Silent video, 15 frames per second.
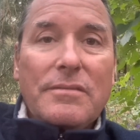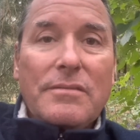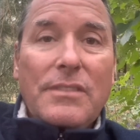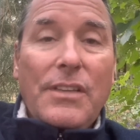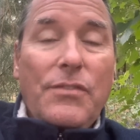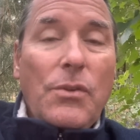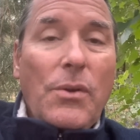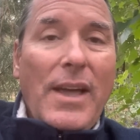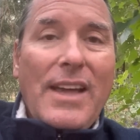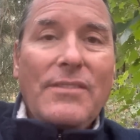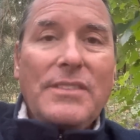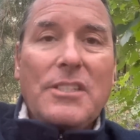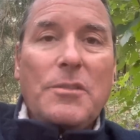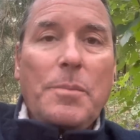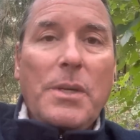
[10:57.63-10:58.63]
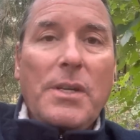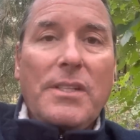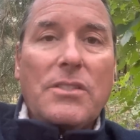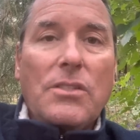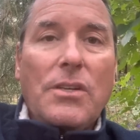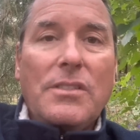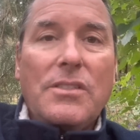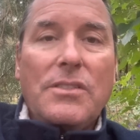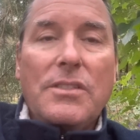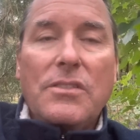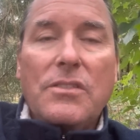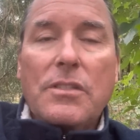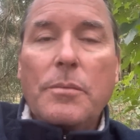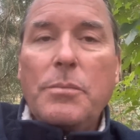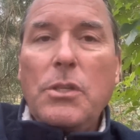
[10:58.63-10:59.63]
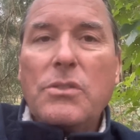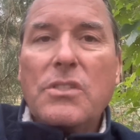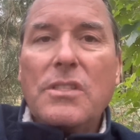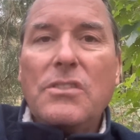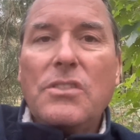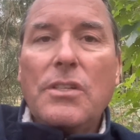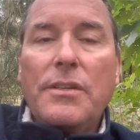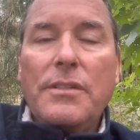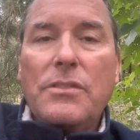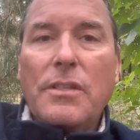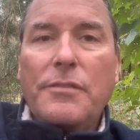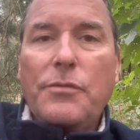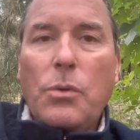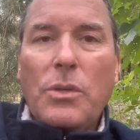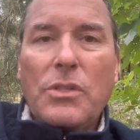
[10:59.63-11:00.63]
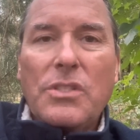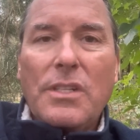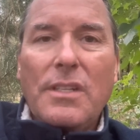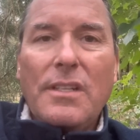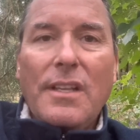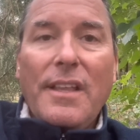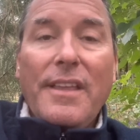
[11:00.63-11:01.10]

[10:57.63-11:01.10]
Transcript: If you haven't experienced narcissistic abuse, consider yourself fortunate.